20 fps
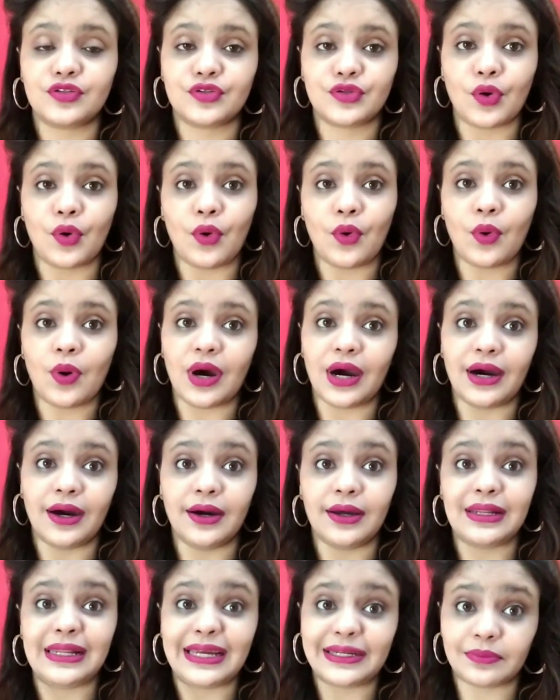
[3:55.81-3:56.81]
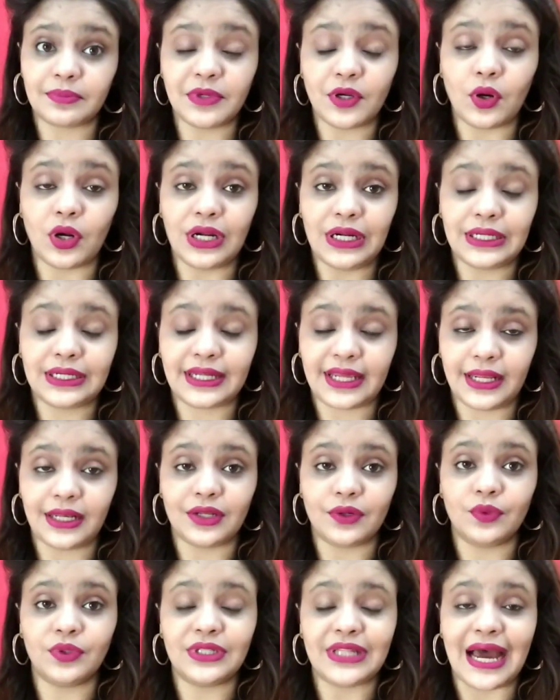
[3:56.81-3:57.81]
So let me all
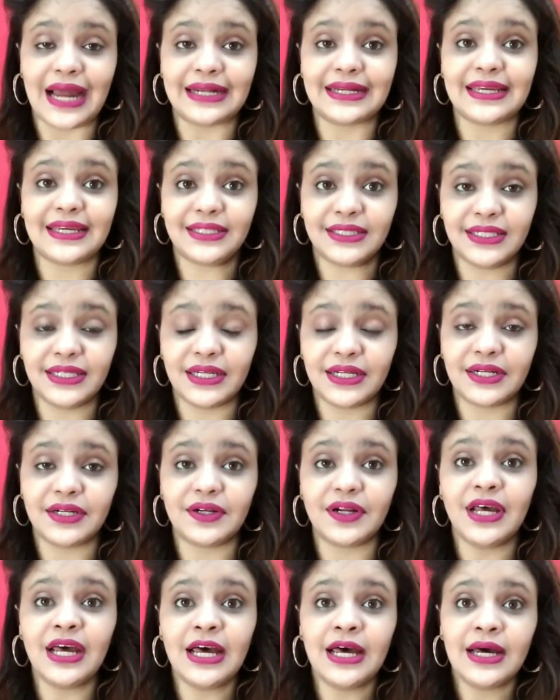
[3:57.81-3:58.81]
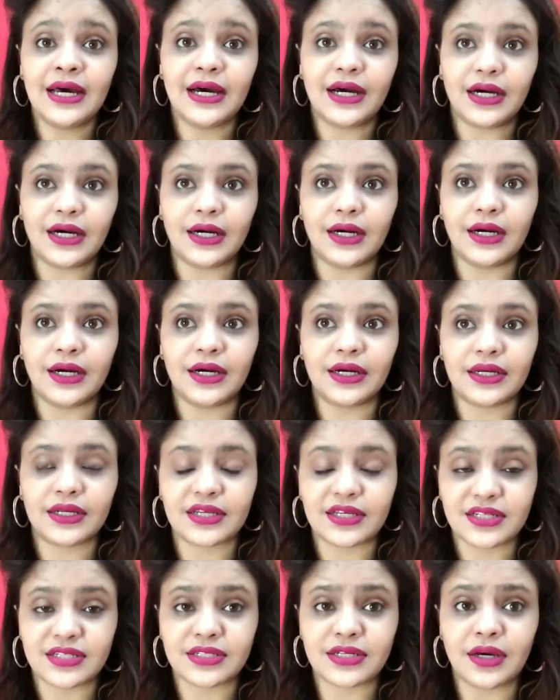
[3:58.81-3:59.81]
tell you that Edgir
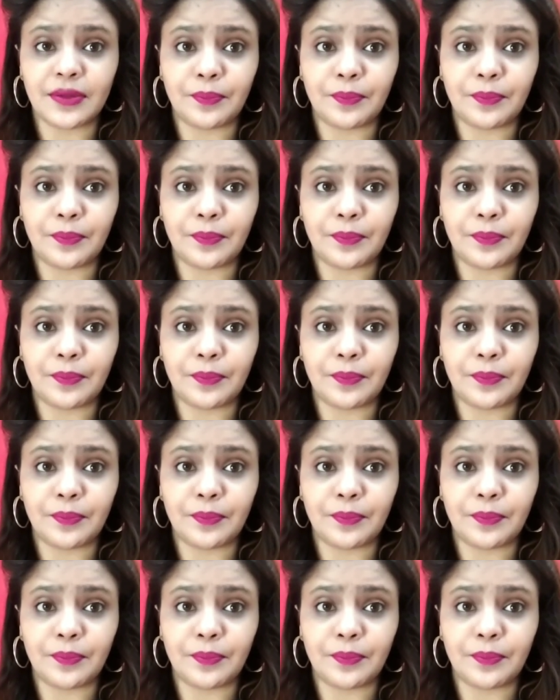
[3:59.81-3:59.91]
is